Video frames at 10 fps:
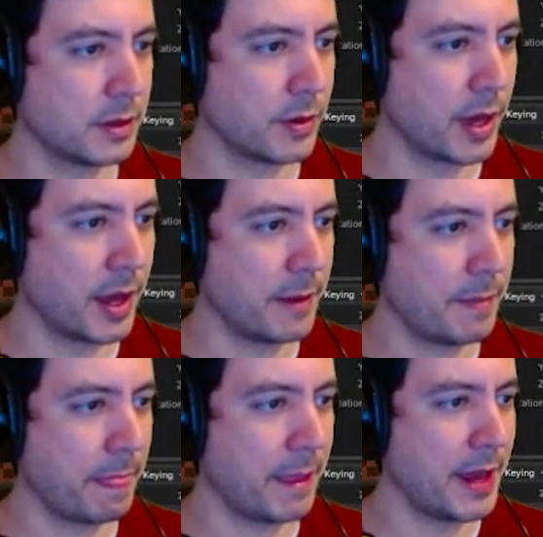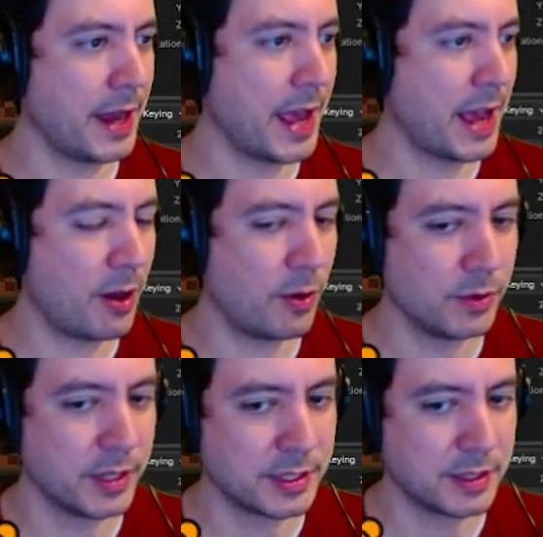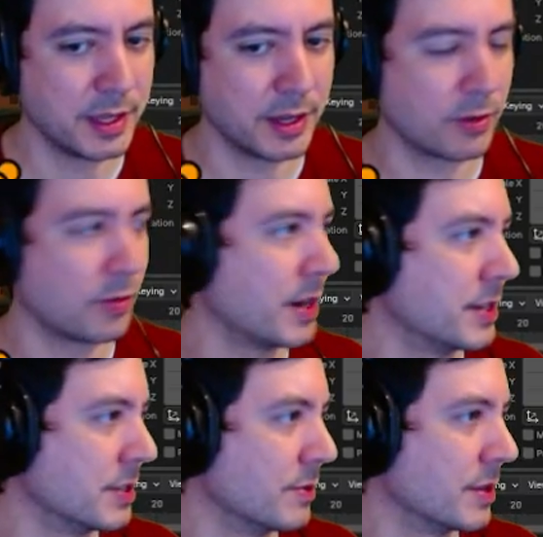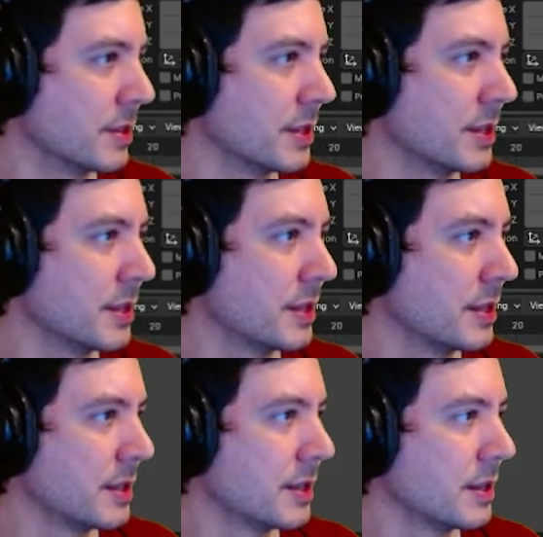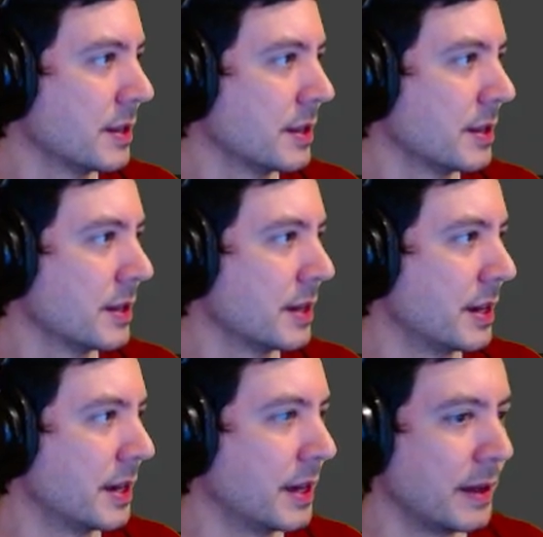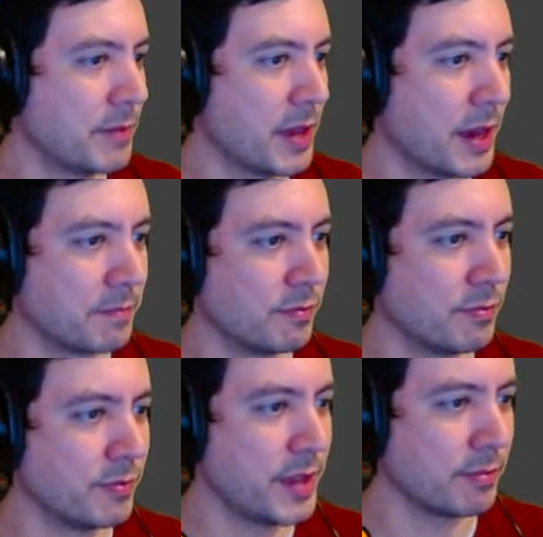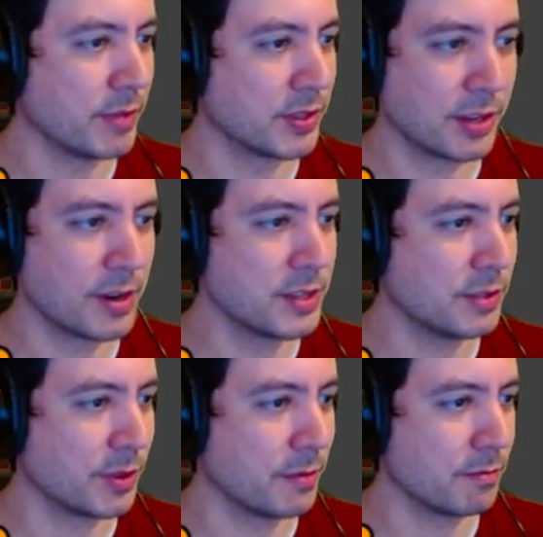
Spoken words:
Okay, and now let's get crazy with it. Yeah, let's get crazy with it.